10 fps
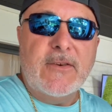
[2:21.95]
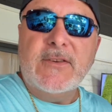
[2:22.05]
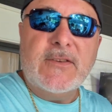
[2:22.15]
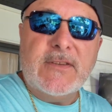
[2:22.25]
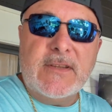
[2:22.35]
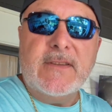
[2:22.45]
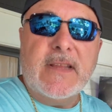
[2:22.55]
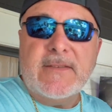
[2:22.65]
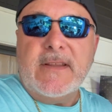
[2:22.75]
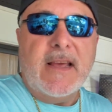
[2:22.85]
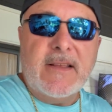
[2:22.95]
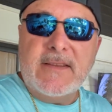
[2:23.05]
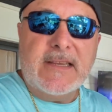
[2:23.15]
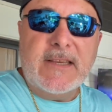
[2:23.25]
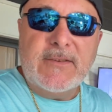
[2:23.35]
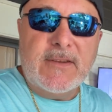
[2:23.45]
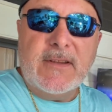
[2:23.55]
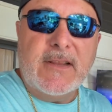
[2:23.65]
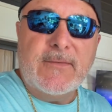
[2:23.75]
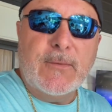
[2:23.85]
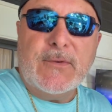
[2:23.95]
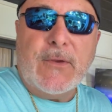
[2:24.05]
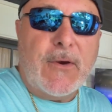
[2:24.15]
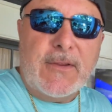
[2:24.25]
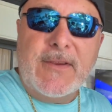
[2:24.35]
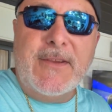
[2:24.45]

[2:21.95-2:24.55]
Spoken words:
just that's not how T-Guid was taught.